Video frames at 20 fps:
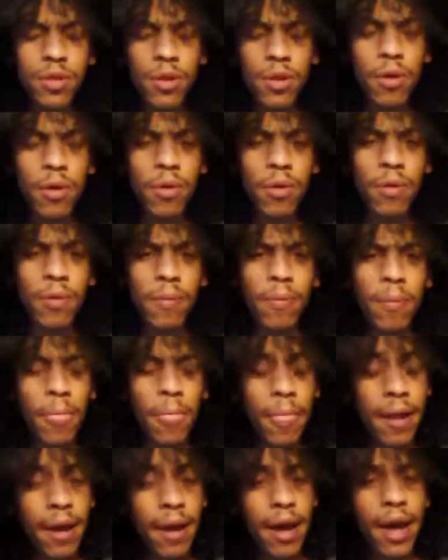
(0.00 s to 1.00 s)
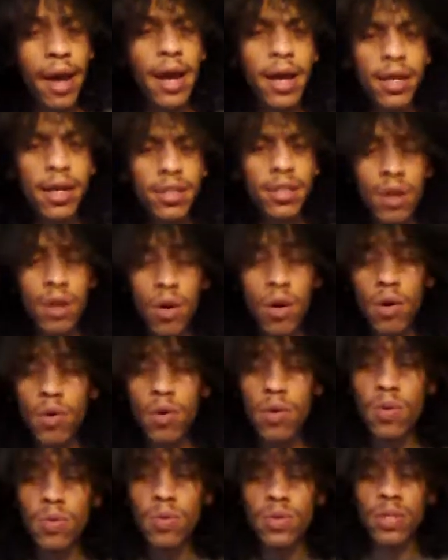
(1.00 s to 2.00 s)
So as
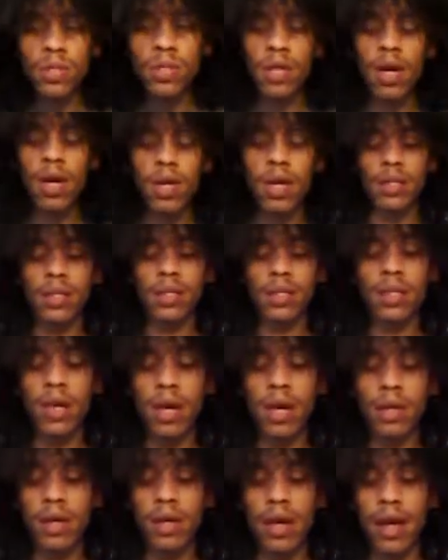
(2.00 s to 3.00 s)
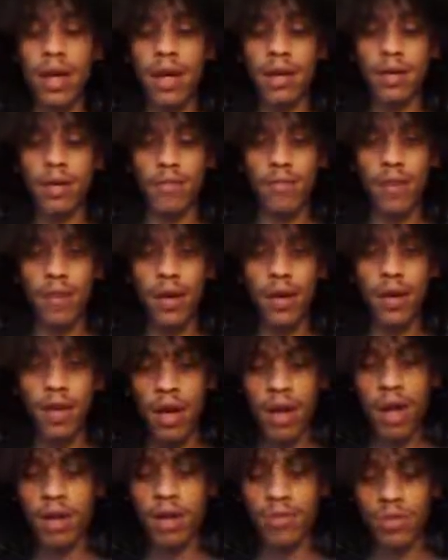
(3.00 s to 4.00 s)
Goku's stuck inside that
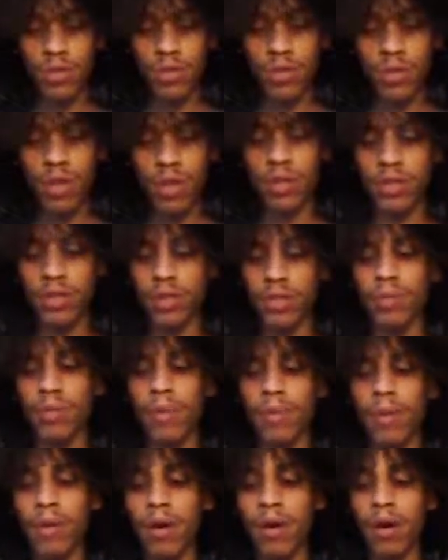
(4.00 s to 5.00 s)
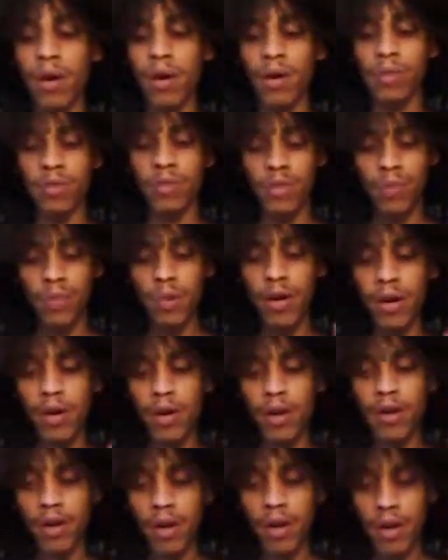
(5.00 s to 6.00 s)
fucking God of Destruction's
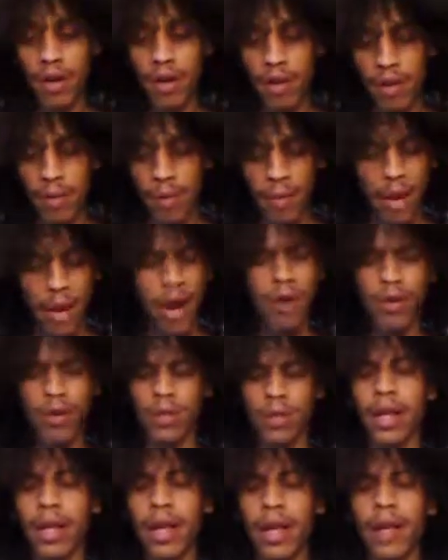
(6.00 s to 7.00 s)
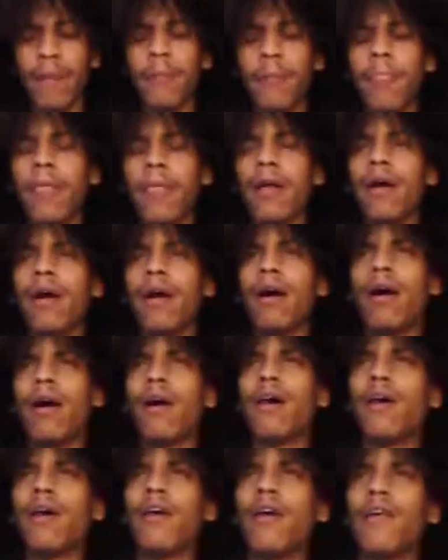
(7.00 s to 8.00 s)
spear power thing,
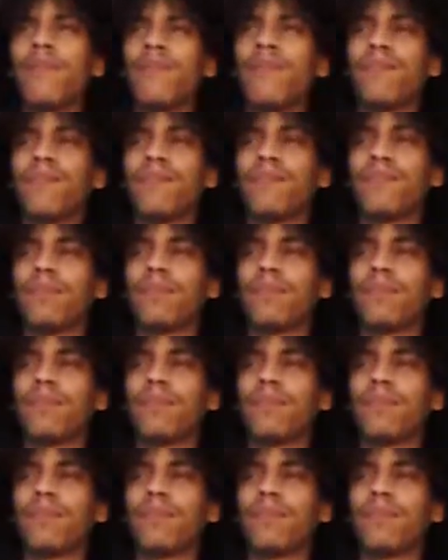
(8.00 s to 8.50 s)
um